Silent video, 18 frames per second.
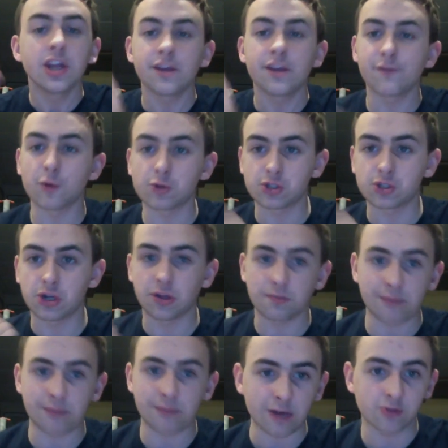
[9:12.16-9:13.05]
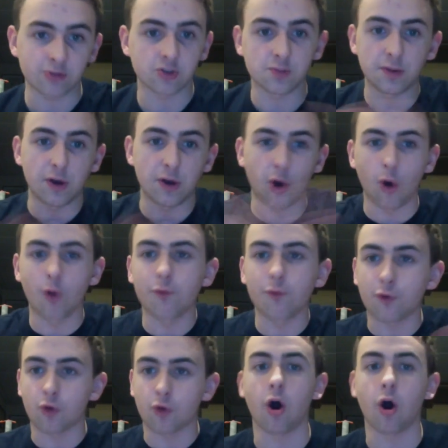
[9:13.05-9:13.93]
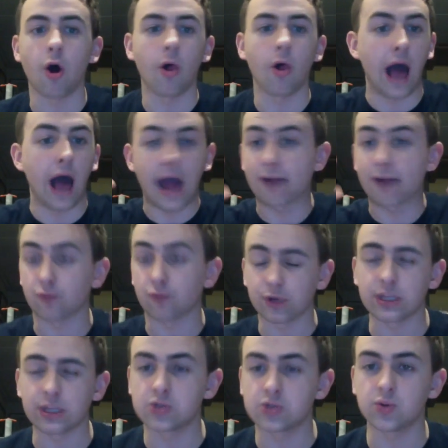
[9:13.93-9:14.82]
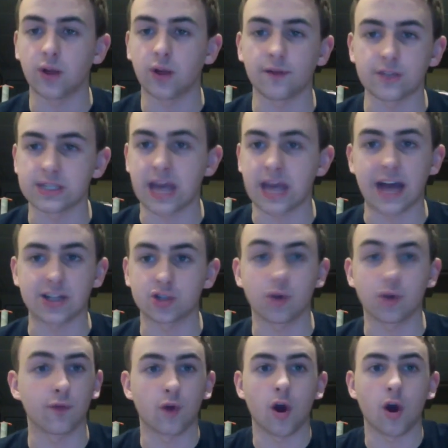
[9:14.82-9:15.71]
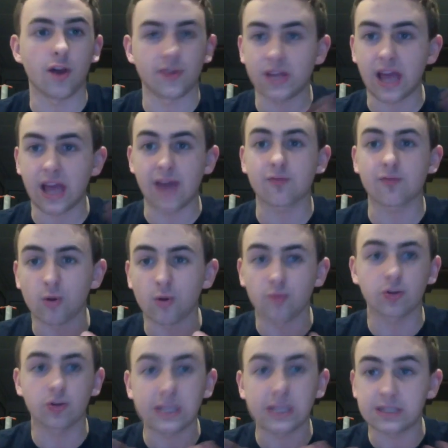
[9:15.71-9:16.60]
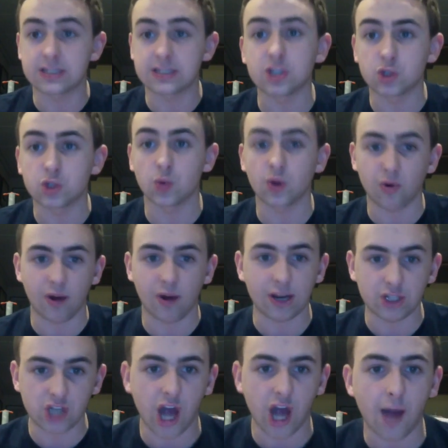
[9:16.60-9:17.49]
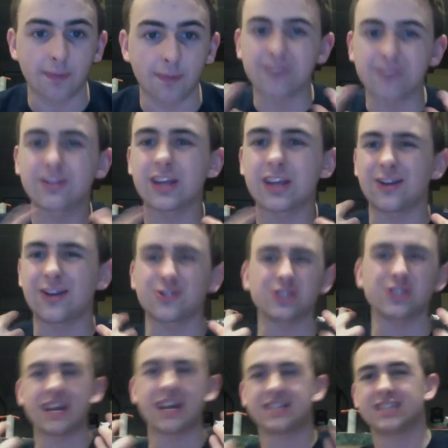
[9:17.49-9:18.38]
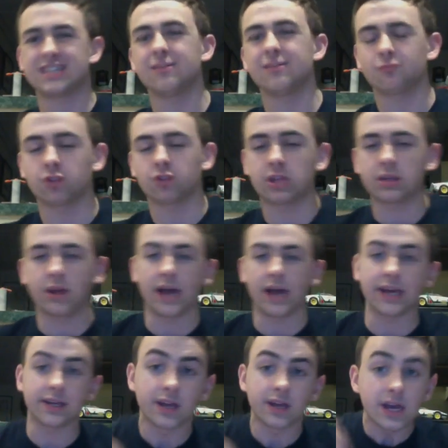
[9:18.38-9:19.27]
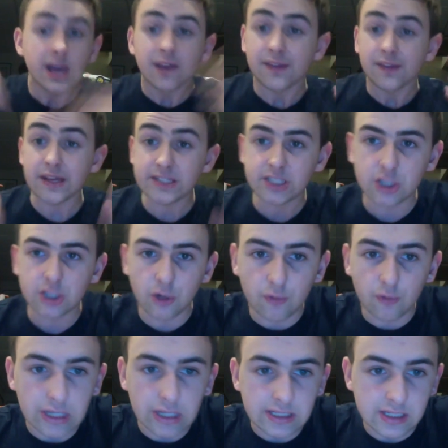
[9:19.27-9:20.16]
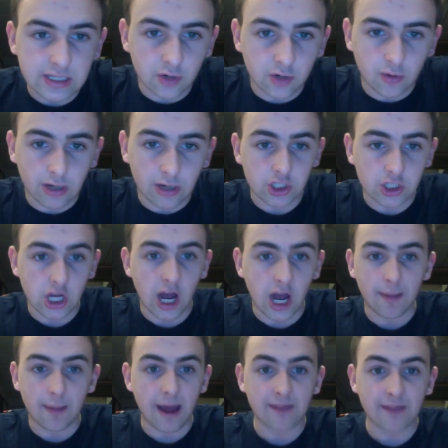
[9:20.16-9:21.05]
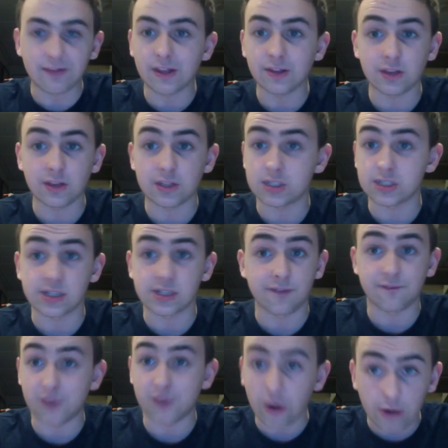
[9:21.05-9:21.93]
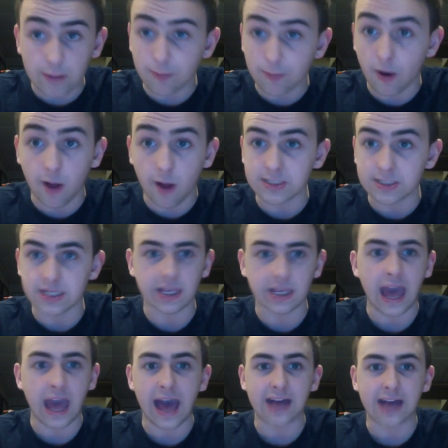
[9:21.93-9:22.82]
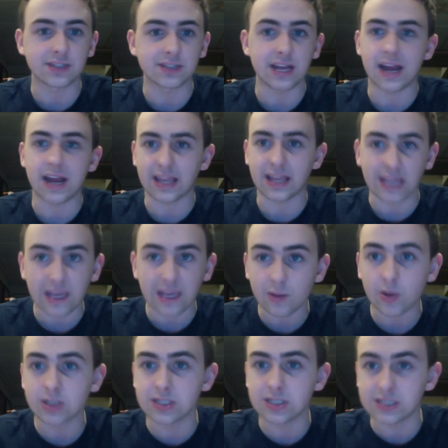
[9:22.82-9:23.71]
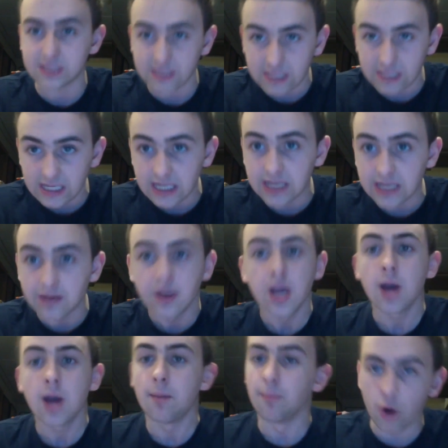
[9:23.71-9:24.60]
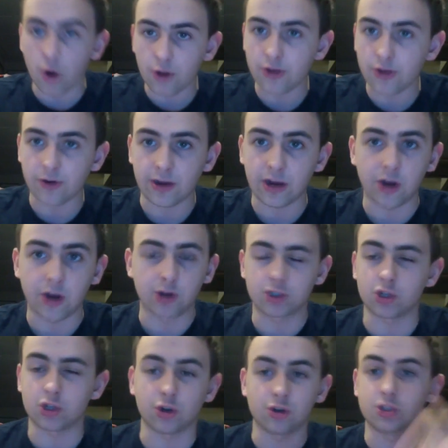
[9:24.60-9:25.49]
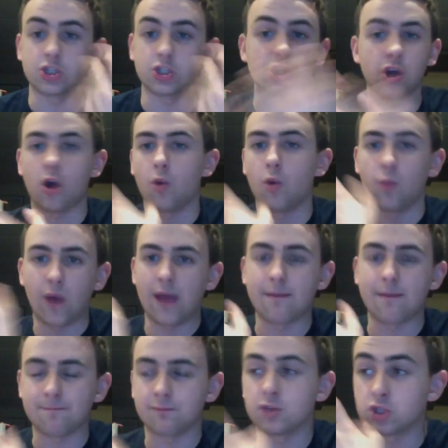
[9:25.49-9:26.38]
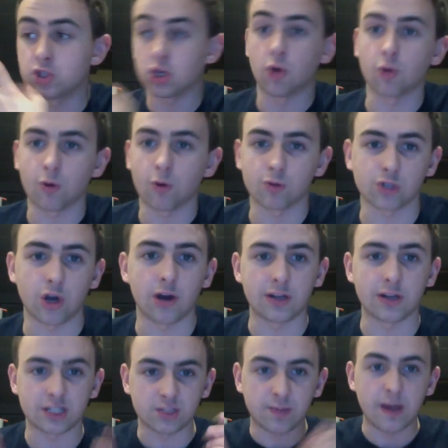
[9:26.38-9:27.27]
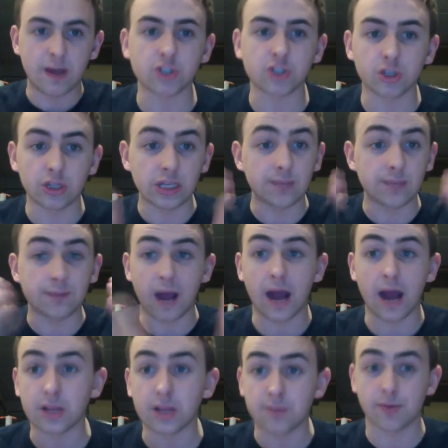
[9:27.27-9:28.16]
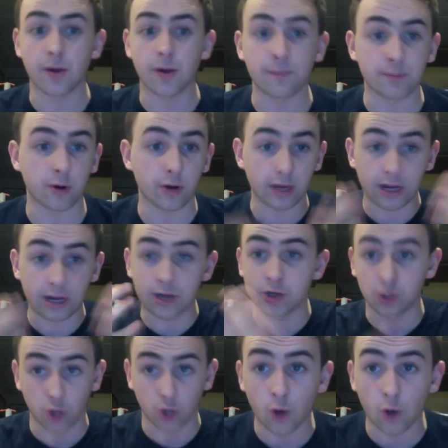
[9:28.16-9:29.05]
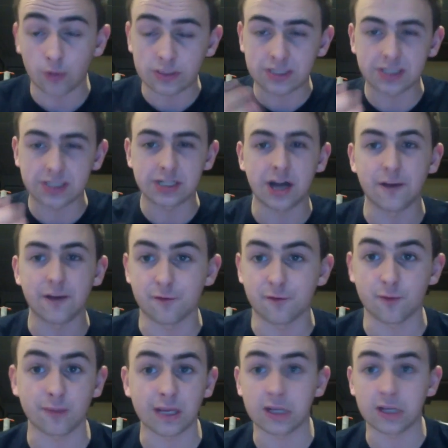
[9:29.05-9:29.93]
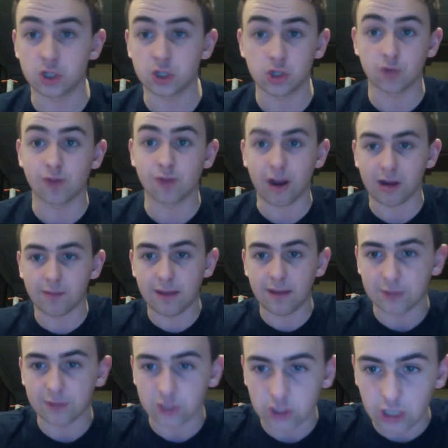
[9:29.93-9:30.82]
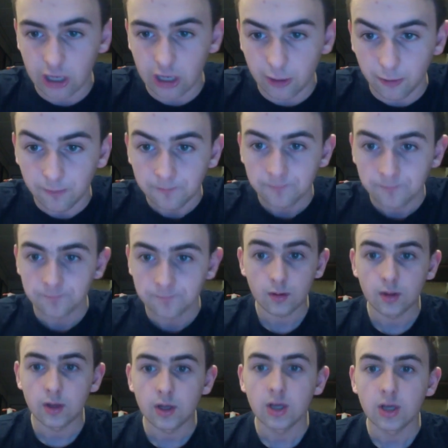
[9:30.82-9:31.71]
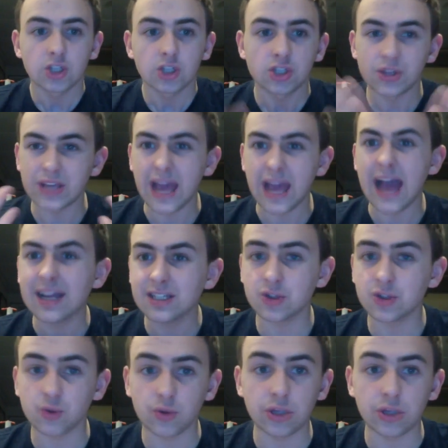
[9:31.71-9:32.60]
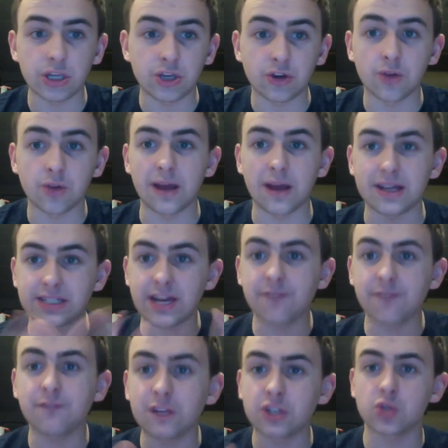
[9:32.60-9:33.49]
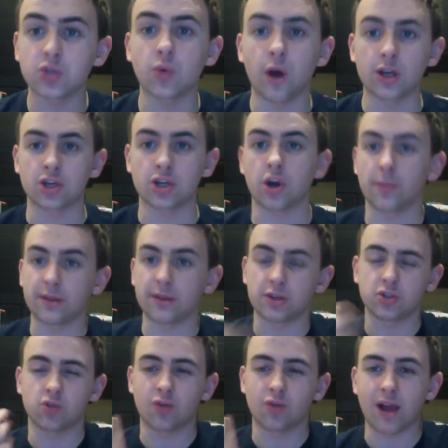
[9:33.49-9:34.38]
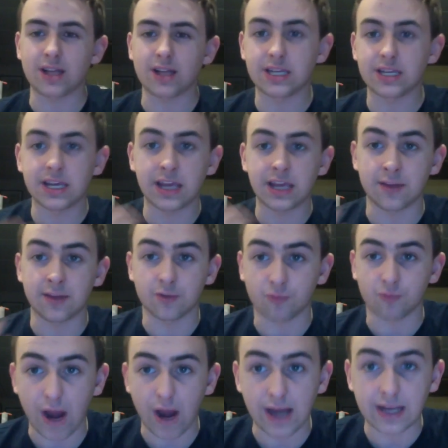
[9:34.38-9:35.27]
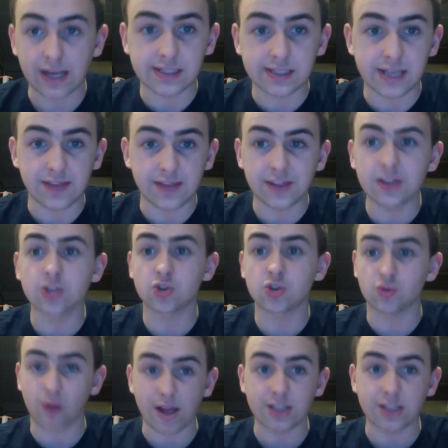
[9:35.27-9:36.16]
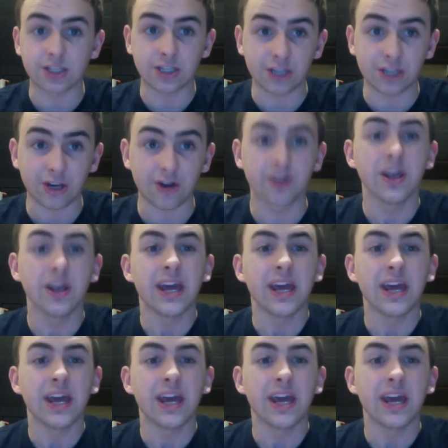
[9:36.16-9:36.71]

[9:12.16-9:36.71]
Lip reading: than focus on the managers. But overall, I really do love this cast overall. I think everyone really did do a great job. Even the characters I didn't really like, they still really did a great job. I think this is a very promising cast, and I can't wait to see more of their characters, you know, when the show goes on. Especially Kylie Bunbury alone is enough for me to recommend this show. So the acting's really good, but I definitely do want to talk about the directing and the writing, because I think the directing here